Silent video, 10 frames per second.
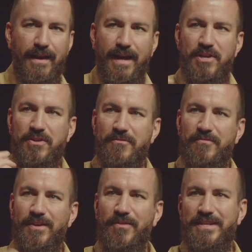and you can
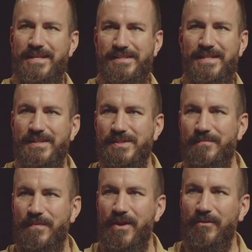feel the distance
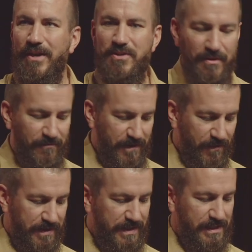right you can
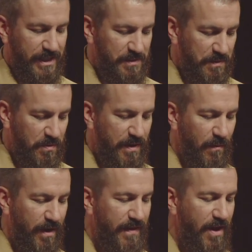feel the distance
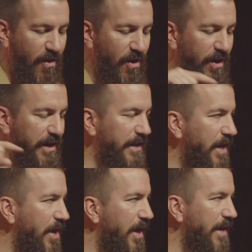between where they are and,
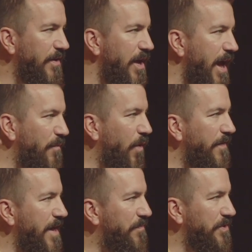and, and
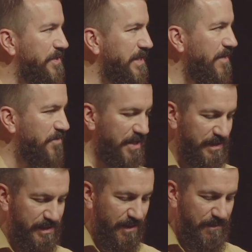where they perceive
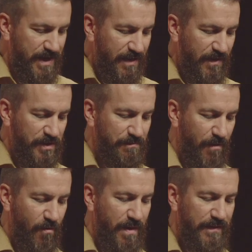jesus to be in this
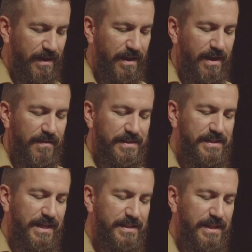moment that this
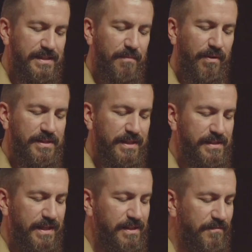distance that brings a
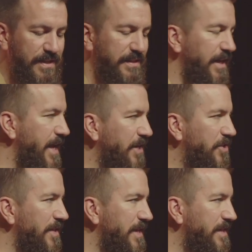sense of
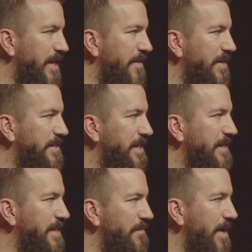disconnection this, this
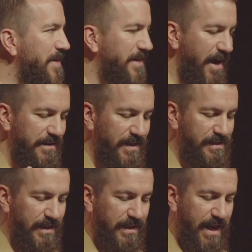sense that maybe god
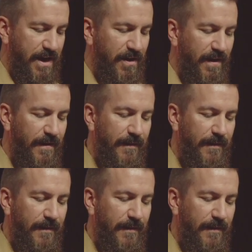doesn't care